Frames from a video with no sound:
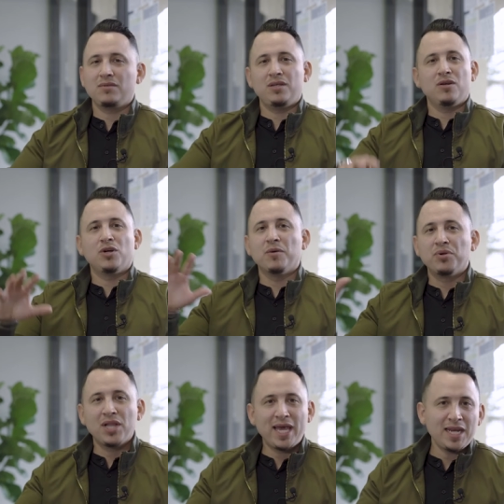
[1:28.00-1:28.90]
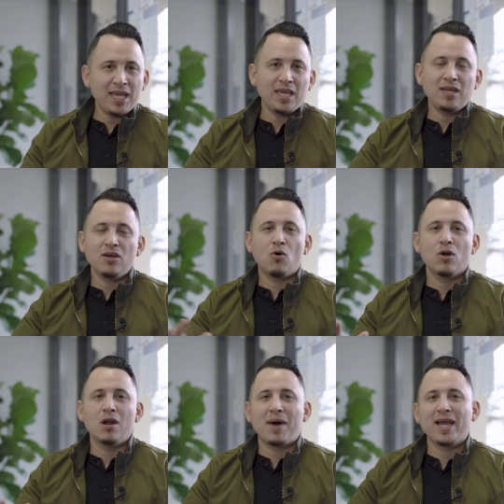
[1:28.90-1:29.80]
you know, complaining,
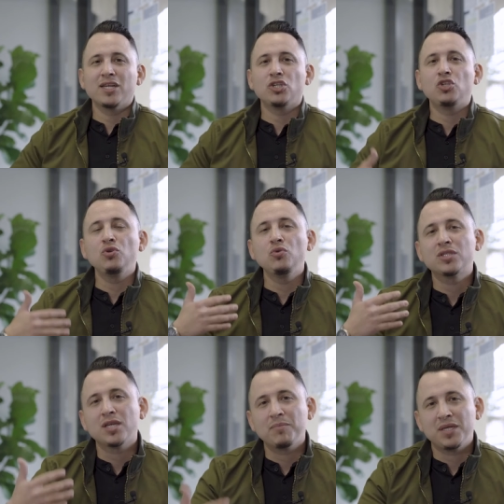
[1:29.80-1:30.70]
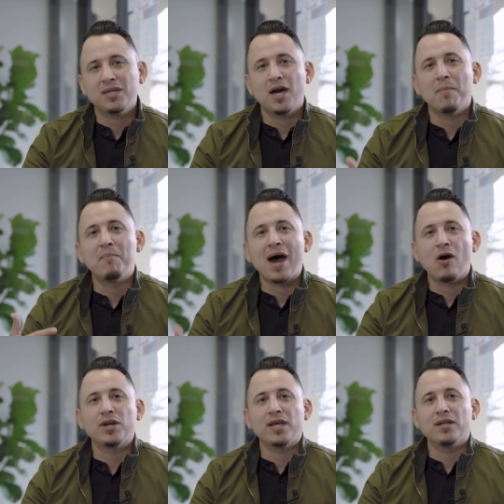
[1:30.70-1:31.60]
or am I going to do something
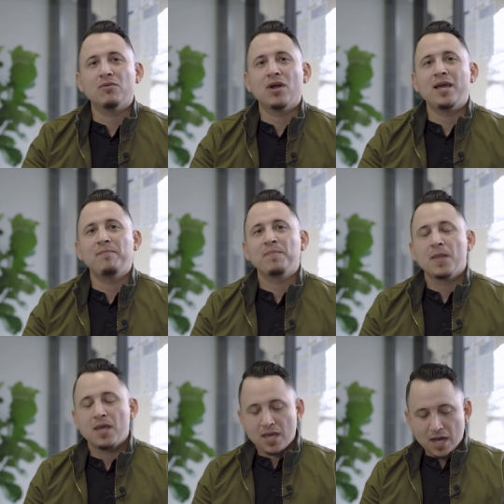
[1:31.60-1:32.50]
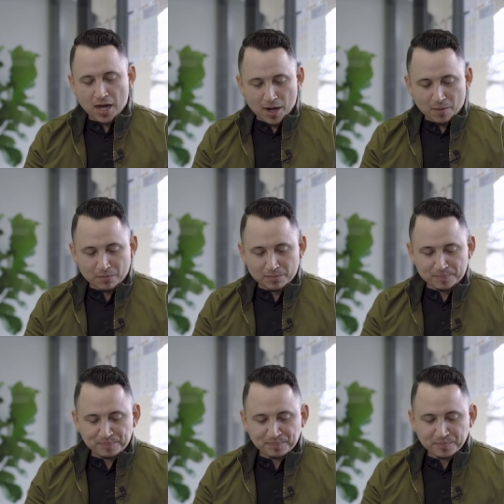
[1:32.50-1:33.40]
about it, right? I
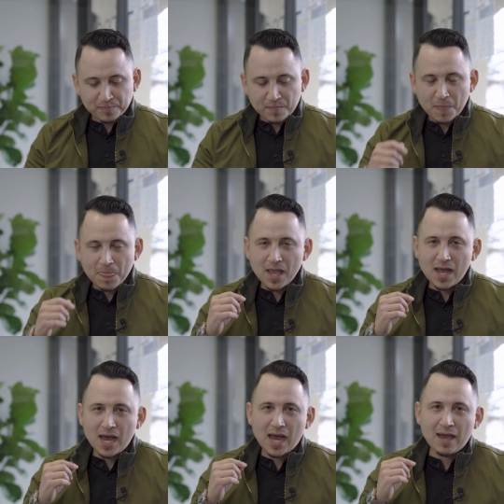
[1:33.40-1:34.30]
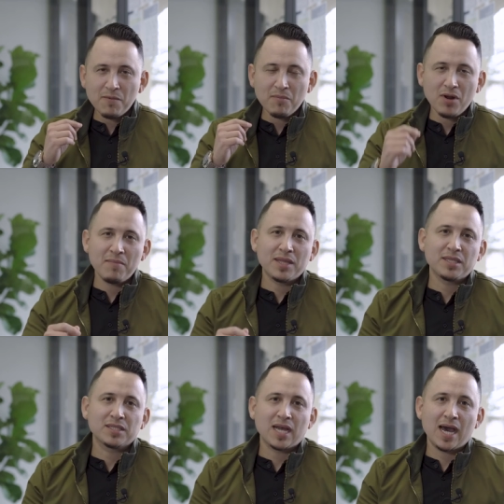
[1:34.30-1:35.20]
remember I met
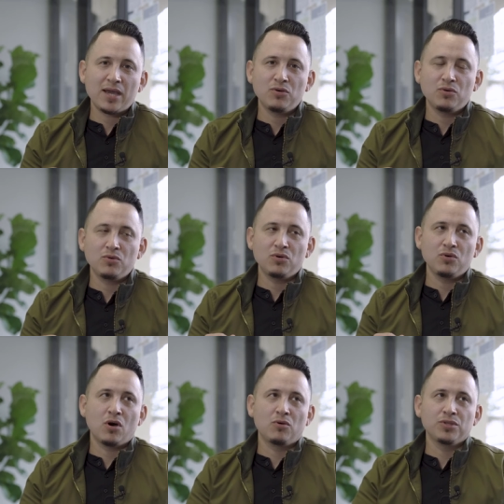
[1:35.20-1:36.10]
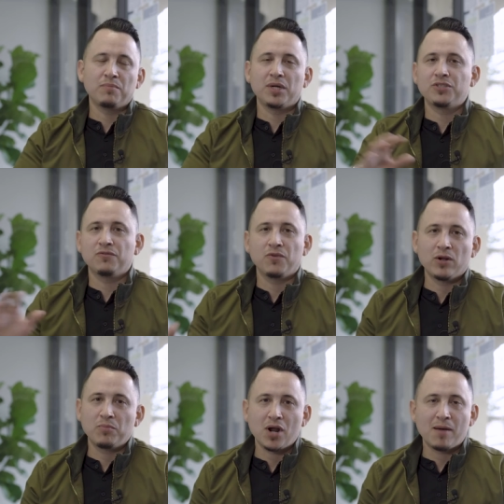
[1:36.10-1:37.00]
this guy who owned a bunch of
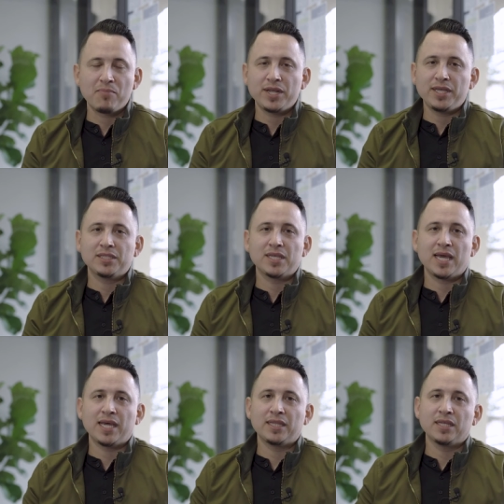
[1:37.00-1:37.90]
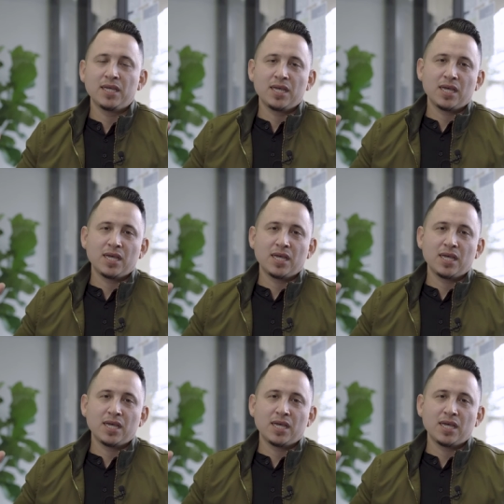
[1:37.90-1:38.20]
rental properties, and